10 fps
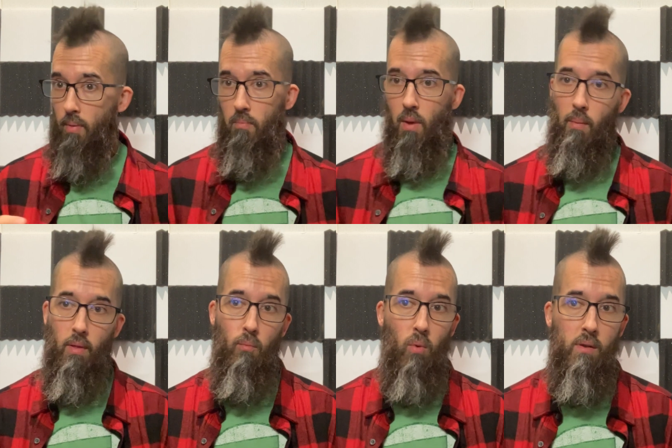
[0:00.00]

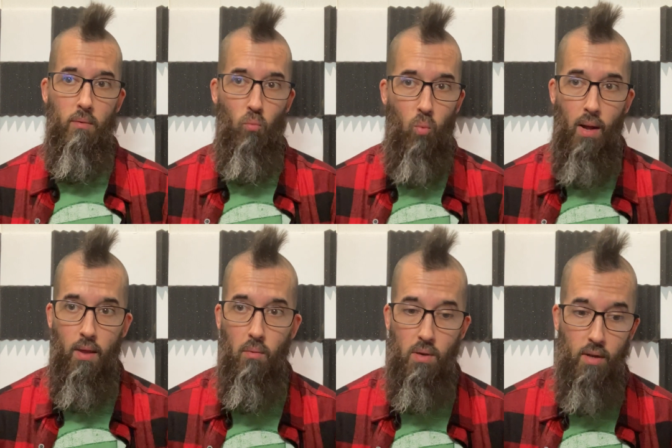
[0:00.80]
it wasn't while
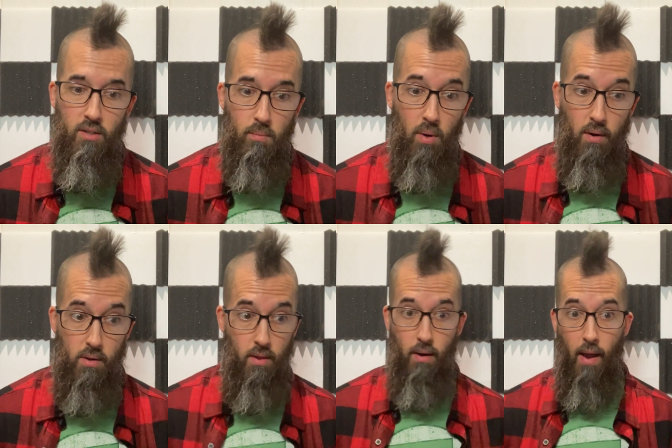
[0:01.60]
he was teaching, but it's
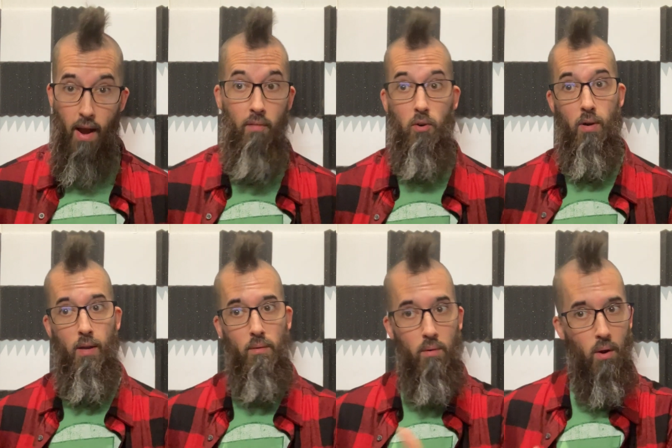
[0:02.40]
then after he